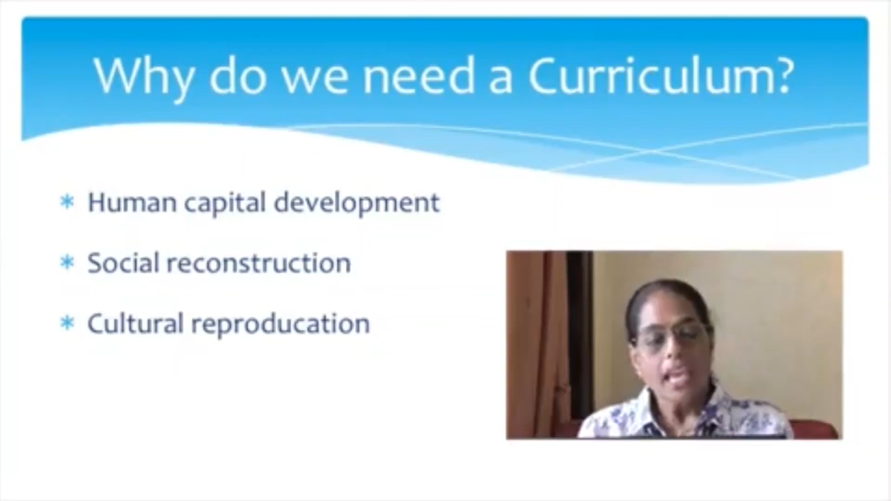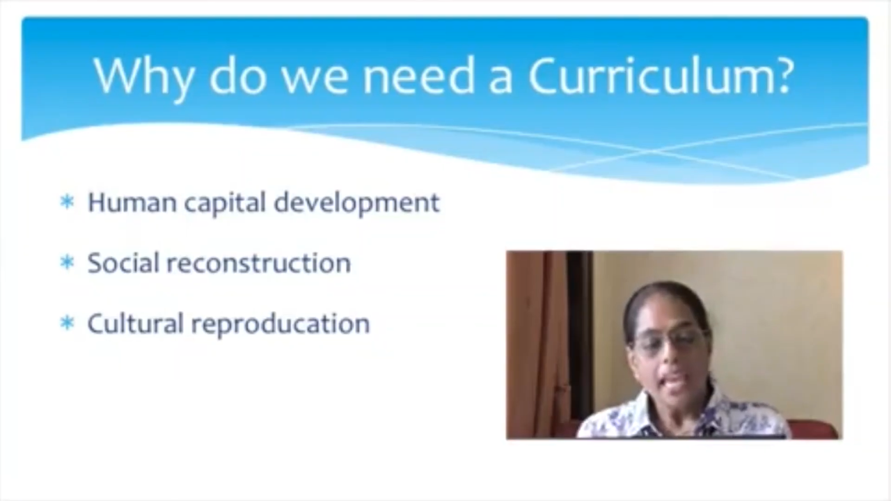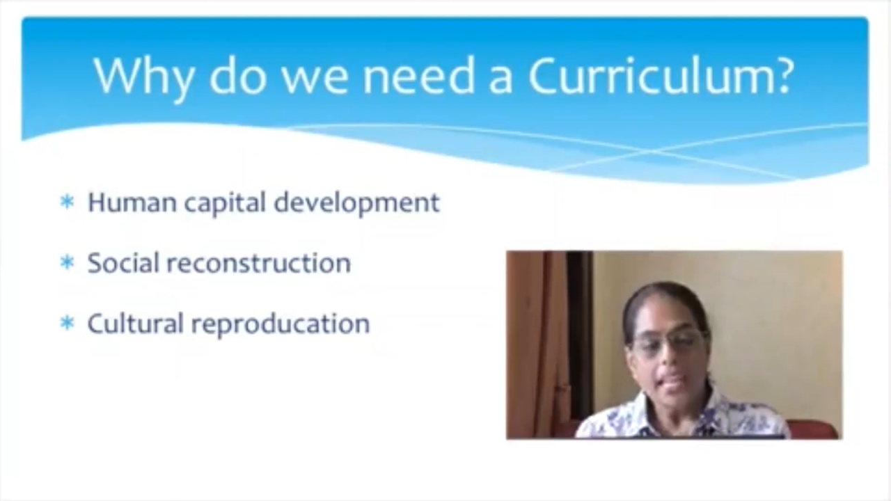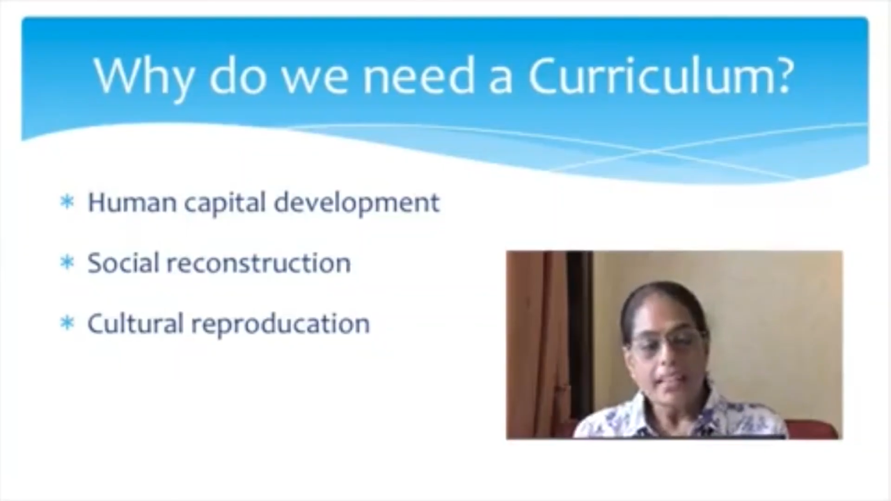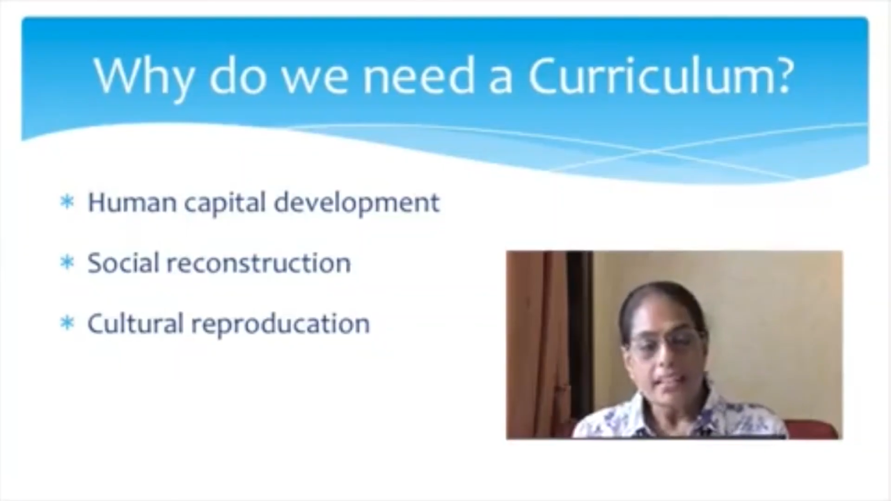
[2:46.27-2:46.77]

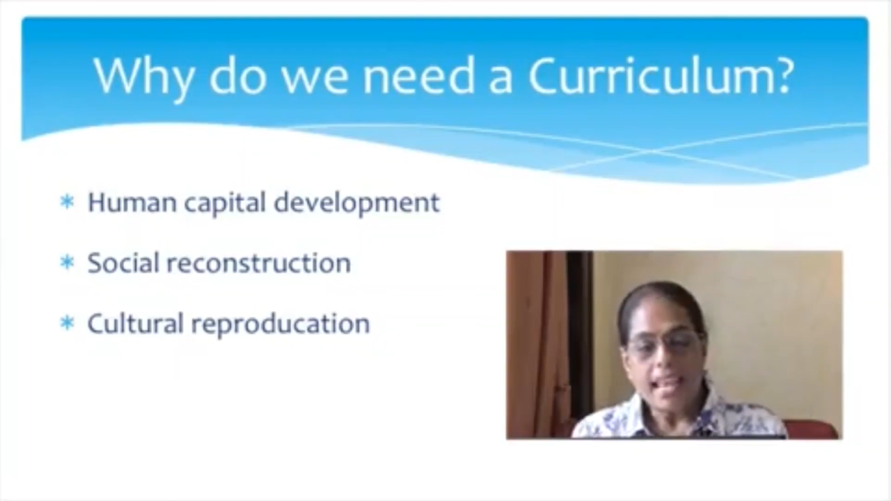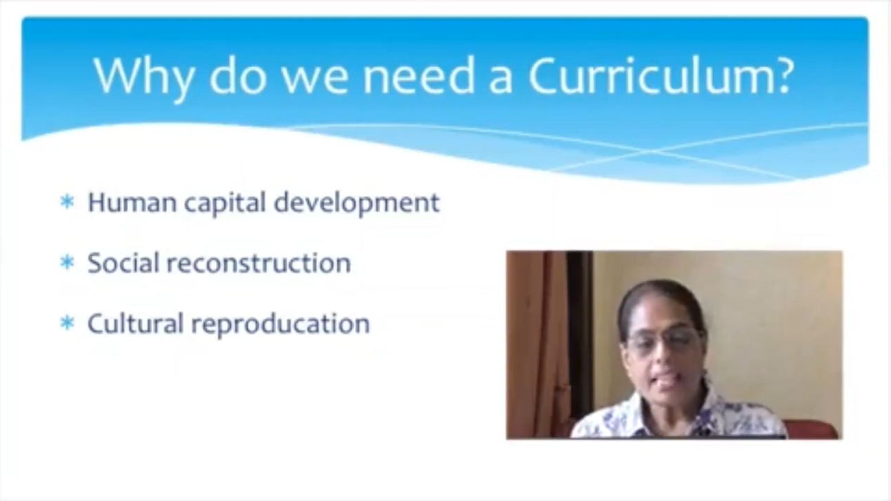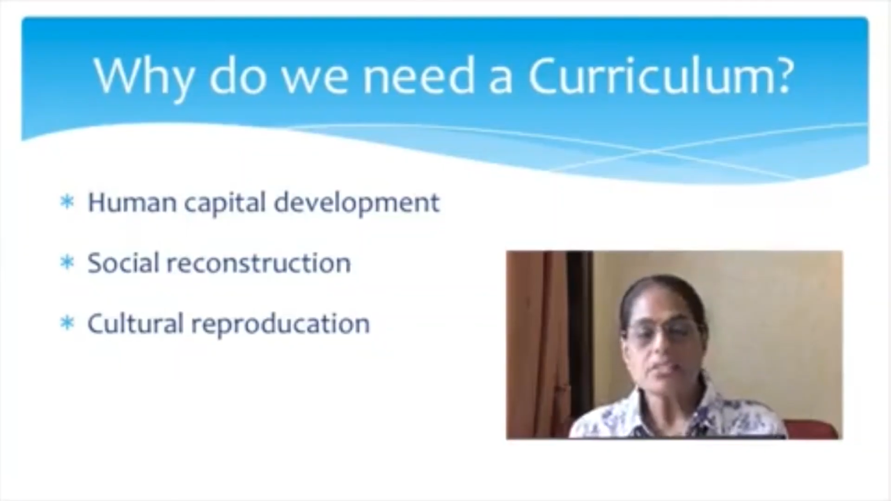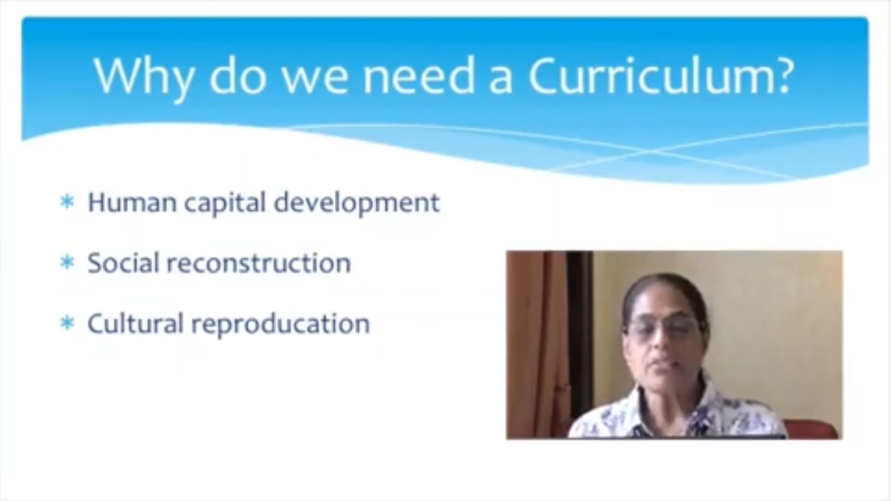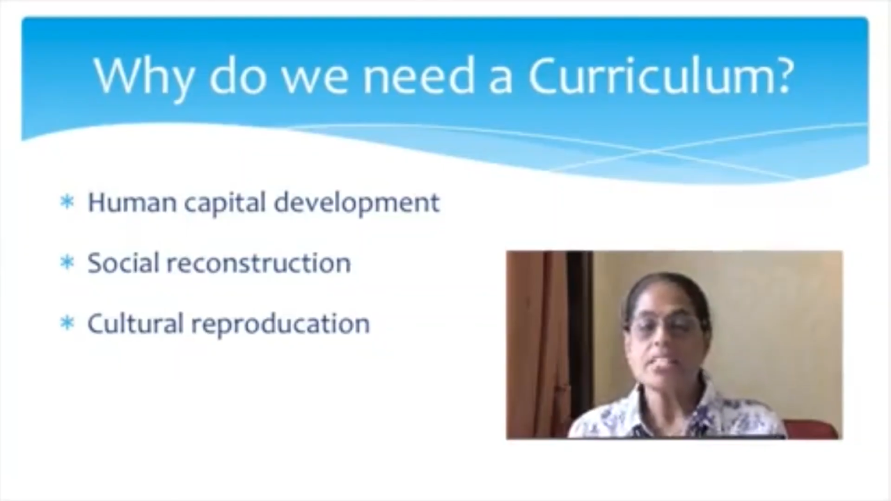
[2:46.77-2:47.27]
And the
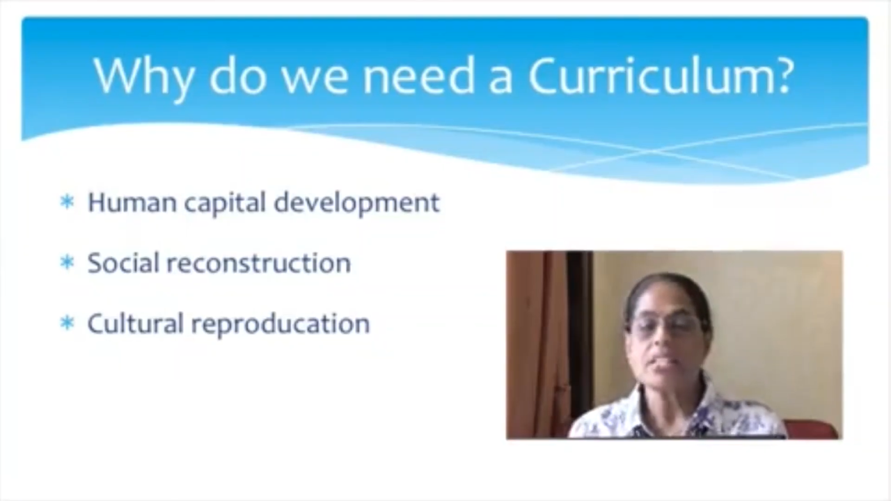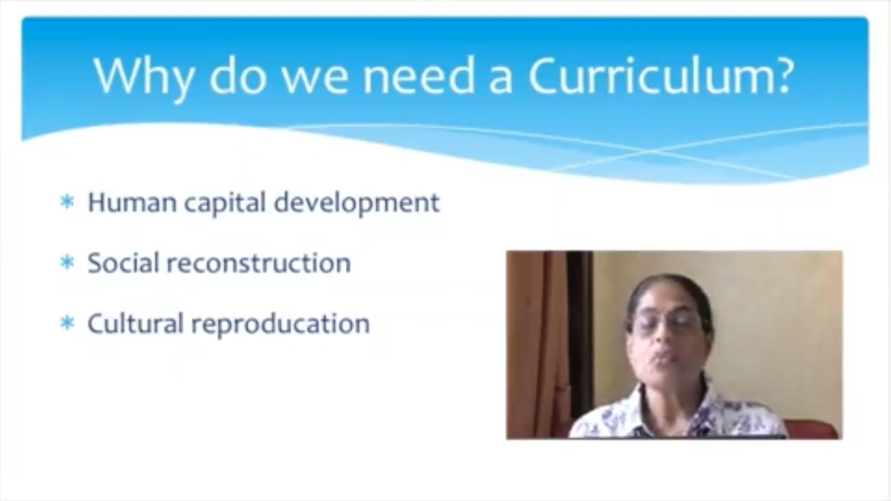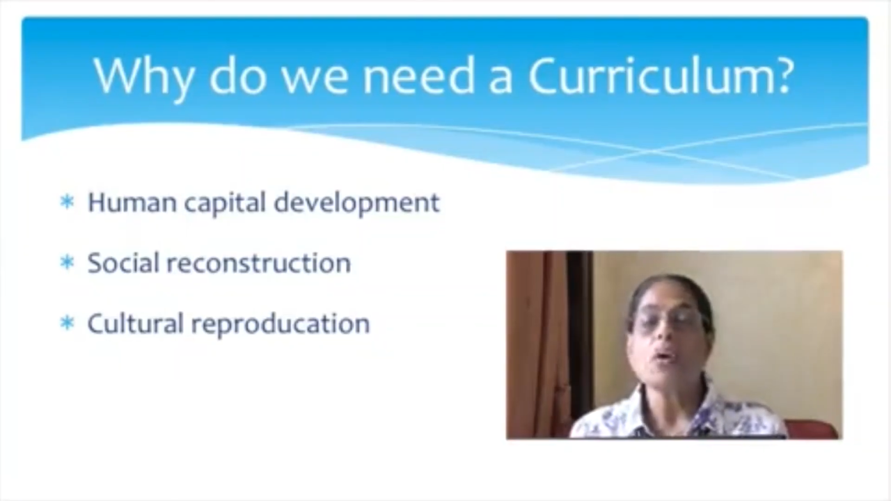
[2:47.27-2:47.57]
next reason